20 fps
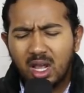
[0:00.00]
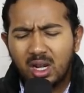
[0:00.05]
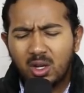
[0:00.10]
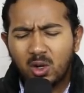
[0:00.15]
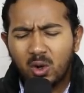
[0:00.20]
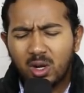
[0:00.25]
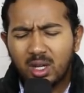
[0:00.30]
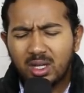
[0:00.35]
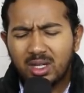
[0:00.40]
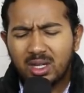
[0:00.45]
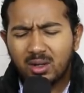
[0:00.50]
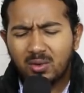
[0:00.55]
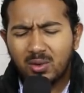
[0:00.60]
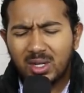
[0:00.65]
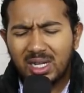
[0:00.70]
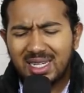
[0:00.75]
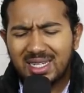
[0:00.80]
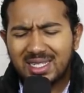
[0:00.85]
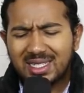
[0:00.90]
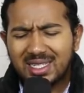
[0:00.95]
Lord,
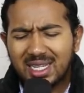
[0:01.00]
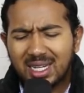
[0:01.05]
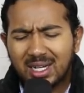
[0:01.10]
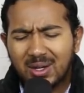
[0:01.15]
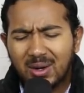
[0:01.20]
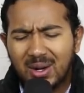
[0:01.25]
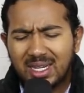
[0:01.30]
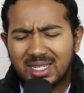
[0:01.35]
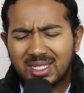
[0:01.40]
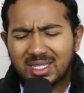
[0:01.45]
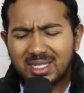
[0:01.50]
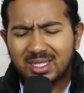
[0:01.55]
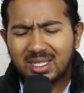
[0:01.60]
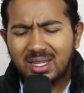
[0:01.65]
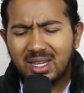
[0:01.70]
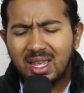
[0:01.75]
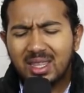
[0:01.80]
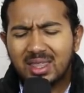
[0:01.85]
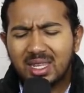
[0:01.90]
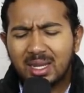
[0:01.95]
release the grace
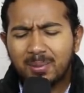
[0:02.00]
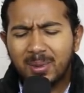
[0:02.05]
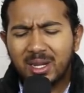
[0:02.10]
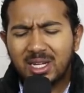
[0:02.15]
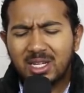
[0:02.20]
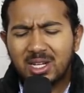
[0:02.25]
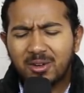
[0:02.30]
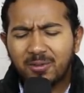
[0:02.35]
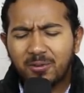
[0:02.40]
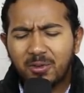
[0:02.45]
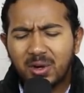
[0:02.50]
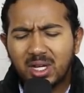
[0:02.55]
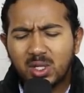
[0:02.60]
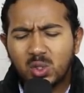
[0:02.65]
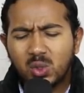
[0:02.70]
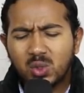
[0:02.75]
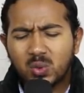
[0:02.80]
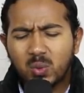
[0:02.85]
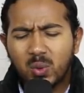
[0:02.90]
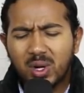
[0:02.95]
that my dear friend
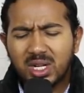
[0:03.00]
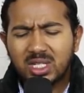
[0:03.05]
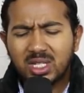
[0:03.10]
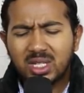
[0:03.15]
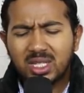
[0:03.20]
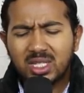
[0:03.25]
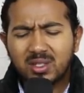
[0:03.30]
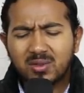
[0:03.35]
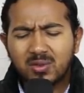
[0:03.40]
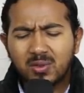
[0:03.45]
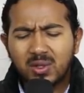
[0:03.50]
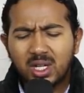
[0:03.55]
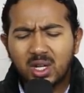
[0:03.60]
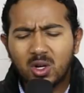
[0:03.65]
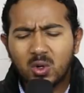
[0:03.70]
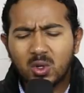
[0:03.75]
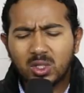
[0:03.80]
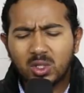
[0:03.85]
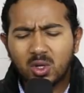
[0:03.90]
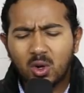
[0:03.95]
who's watching this
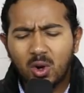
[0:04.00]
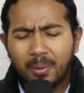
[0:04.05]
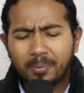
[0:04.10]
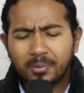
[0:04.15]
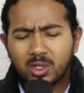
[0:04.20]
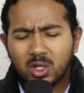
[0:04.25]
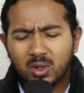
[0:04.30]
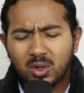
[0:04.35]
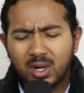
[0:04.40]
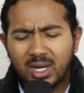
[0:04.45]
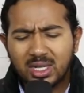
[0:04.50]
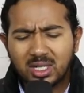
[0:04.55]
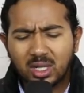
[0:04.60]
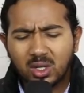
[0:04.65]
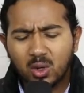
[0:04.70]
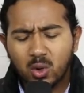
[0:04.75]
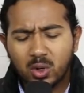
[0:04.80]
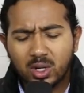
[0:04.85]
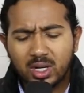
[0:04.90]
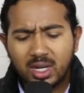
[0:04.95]
video will go up to a greater
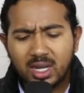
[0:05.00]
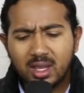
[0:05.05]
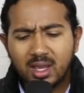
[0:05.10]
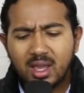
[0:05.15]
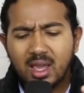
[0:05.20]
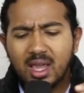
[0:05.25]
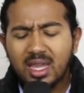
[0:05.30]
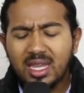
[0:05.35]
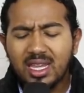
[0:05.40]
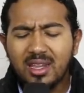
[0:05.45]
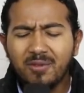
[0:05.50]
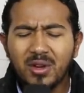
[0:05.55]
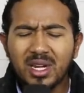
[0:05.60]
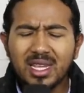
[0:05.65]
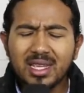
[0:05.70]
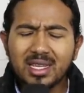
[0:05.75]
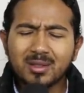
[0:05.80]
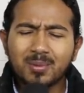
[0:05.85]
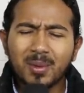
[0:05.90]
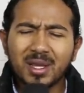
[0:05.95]
glory, even
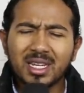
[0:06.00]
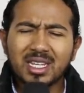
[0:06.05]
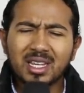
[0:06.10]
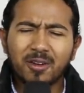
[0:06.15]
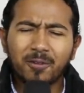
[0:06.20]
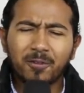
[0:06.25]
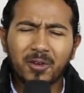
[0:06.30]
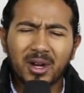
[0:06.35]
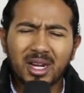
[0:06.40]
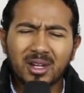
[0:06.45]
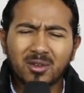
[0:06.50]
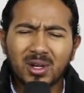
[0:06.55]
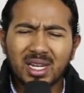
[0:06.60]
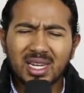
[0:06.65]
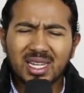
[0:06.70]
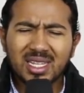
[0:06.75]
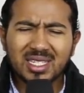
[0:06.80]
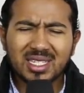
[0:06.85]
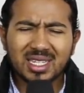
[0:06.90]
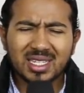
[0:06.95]
as my dear friend
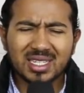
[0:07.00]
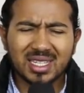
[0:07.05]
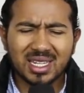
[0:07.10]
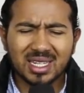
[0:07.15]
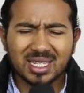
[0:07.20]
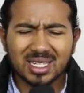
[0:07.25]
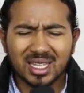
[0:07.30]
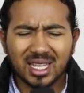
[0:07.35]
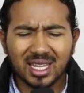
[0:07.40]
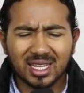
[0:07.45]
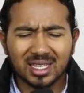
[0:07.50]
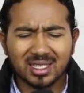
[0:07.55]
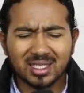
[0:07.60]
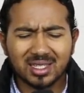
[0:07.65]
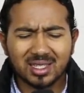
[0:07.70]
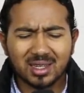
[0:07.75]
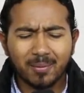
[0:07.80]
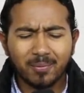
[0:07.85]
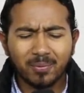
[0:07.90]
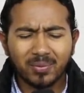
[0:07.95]
releases these
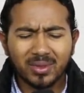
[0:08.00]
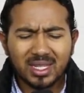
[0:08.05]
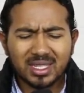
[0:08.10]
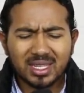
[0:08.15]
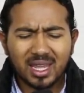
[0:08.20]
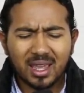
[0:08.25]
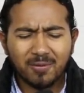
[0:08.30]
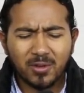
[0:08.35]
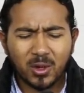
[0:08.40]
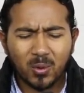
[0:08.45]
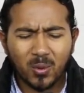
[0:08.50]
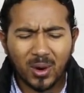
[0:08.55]
things, these heavy